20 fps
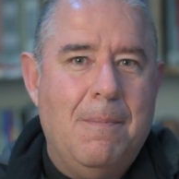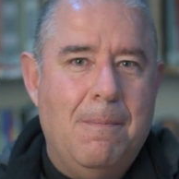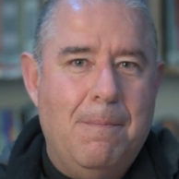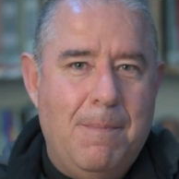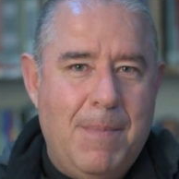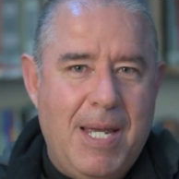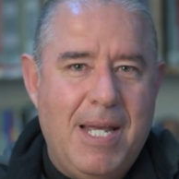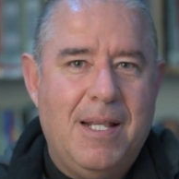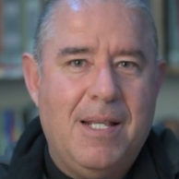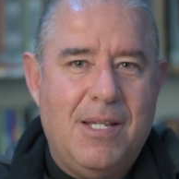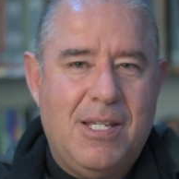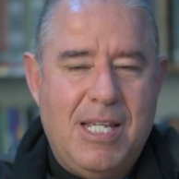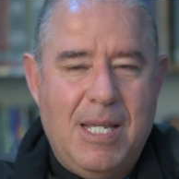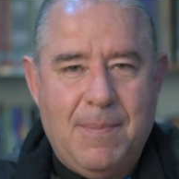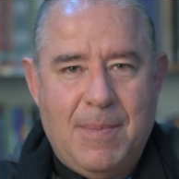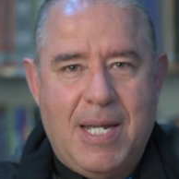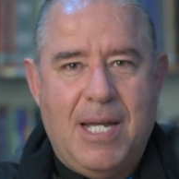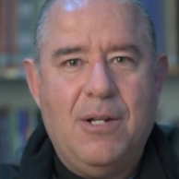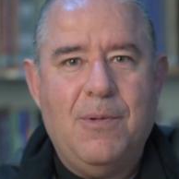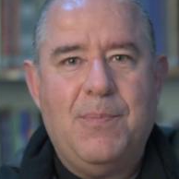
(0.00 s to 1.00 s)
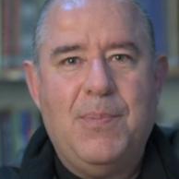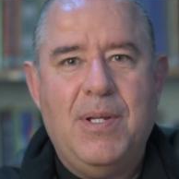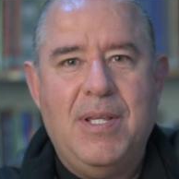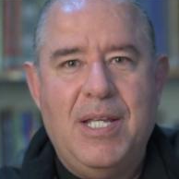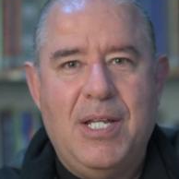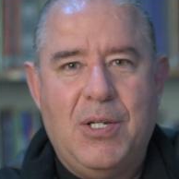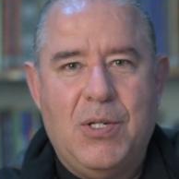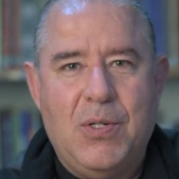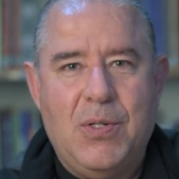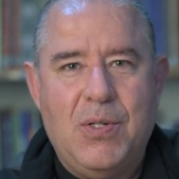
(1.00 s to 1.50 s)
make the same kind of
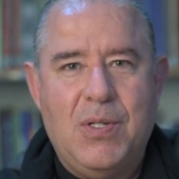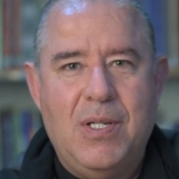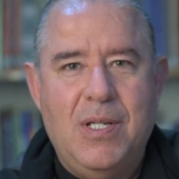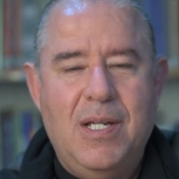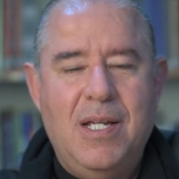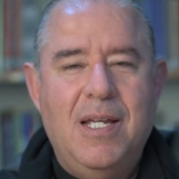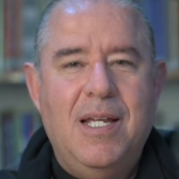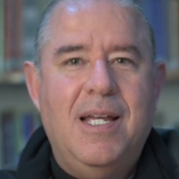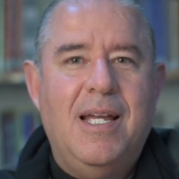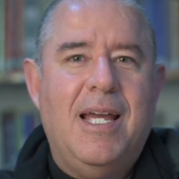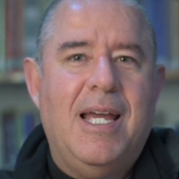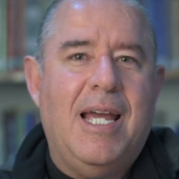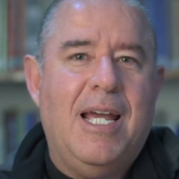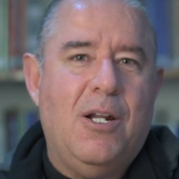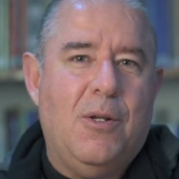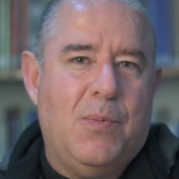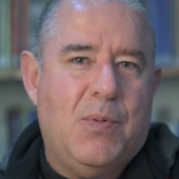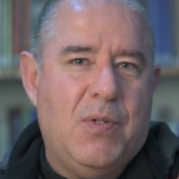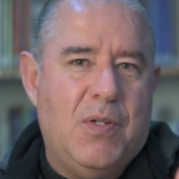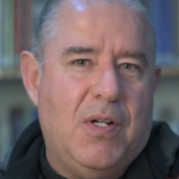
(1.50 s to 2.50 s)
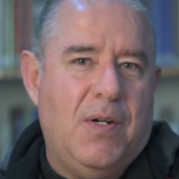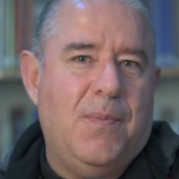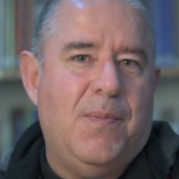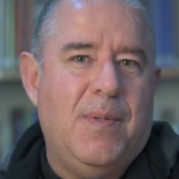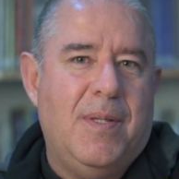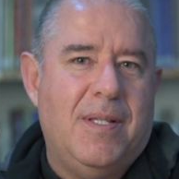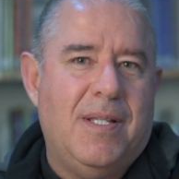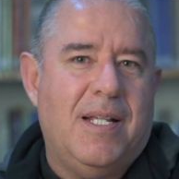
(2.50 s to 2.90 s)
predictions and observe